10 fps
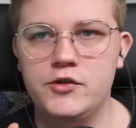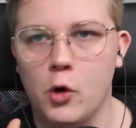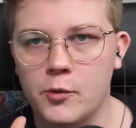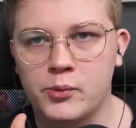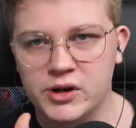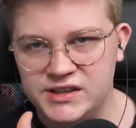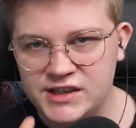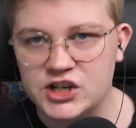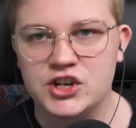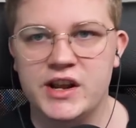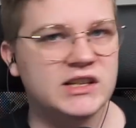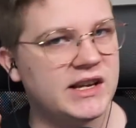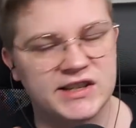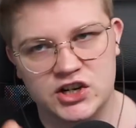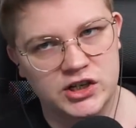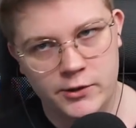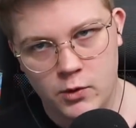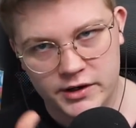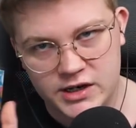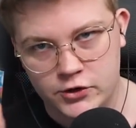Your precision is essentially
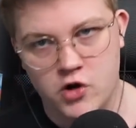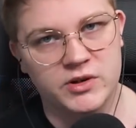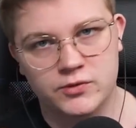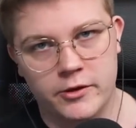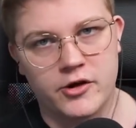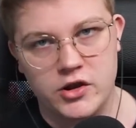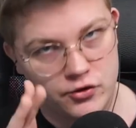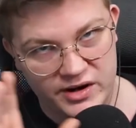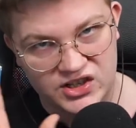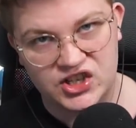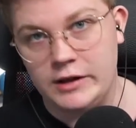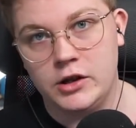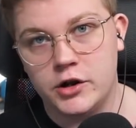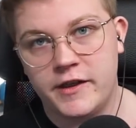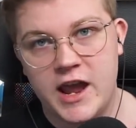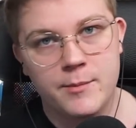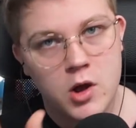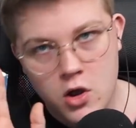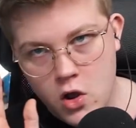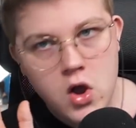what determines whether or not you're insanely good at the game
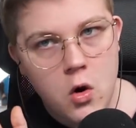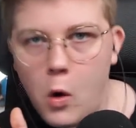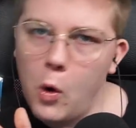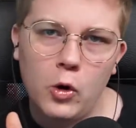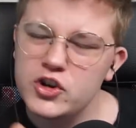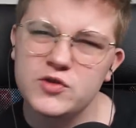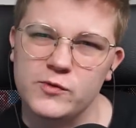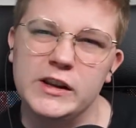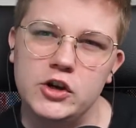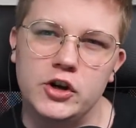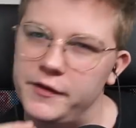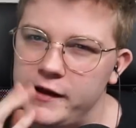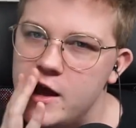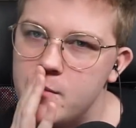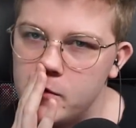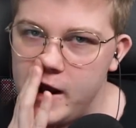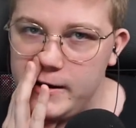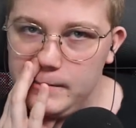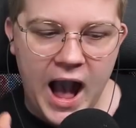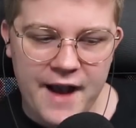or just really good at the game,
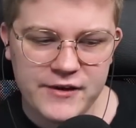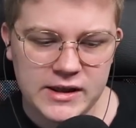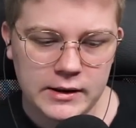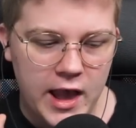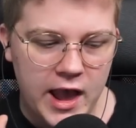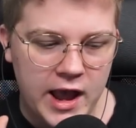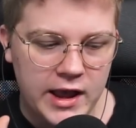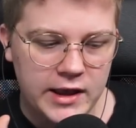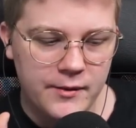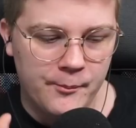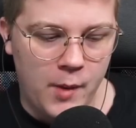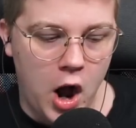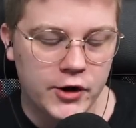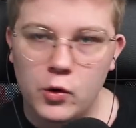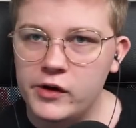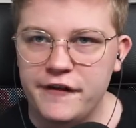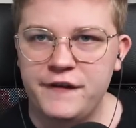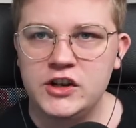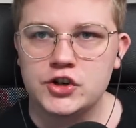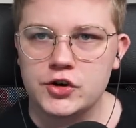right? Having a mod or a
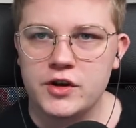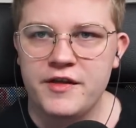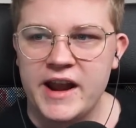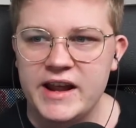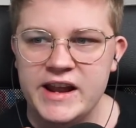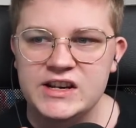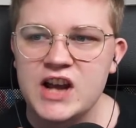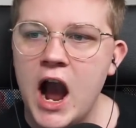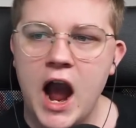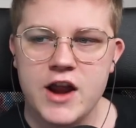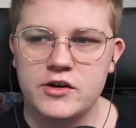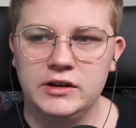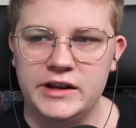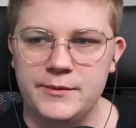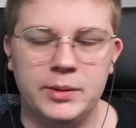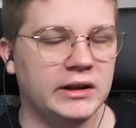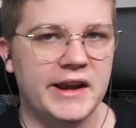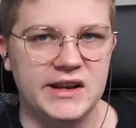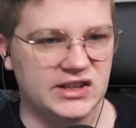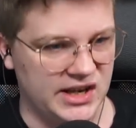feature that entirely
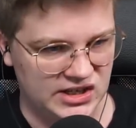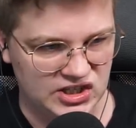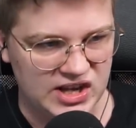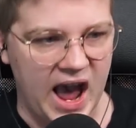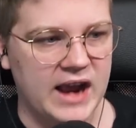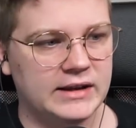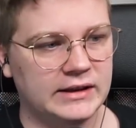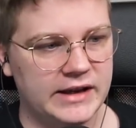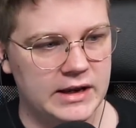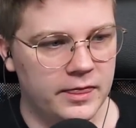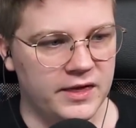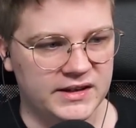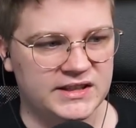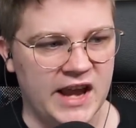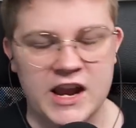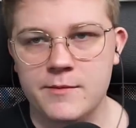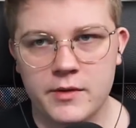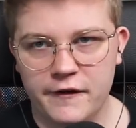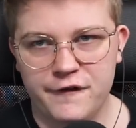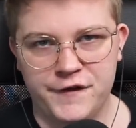plays exactly the same
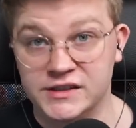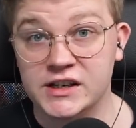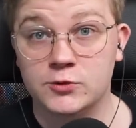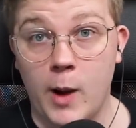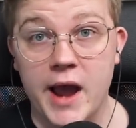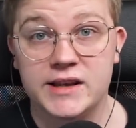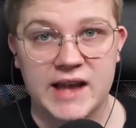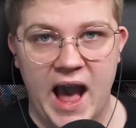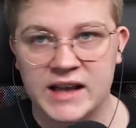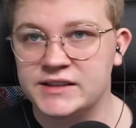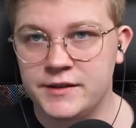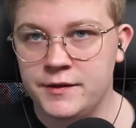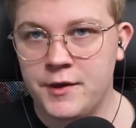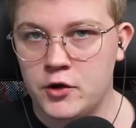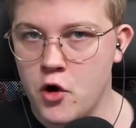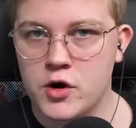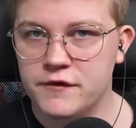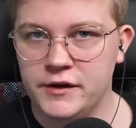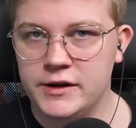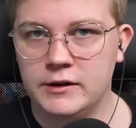physics-wise as the current
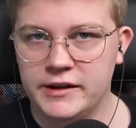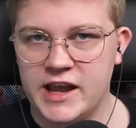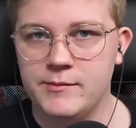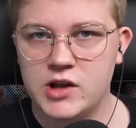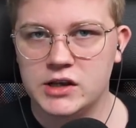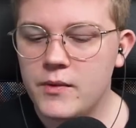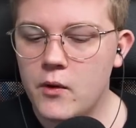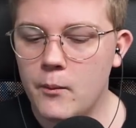vanilla game does,